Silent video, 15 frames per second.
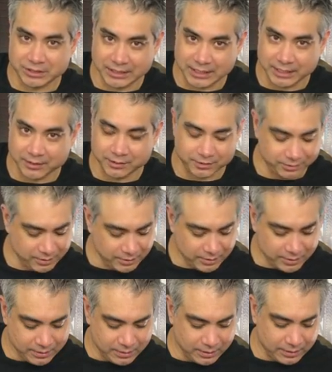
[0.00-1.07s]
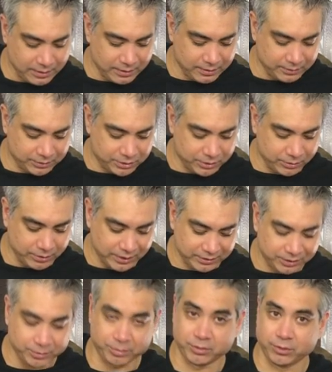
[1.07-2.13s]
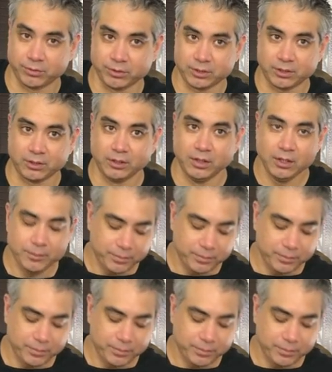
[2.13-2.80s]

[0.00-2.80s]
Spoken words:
together, and so that's the protocol.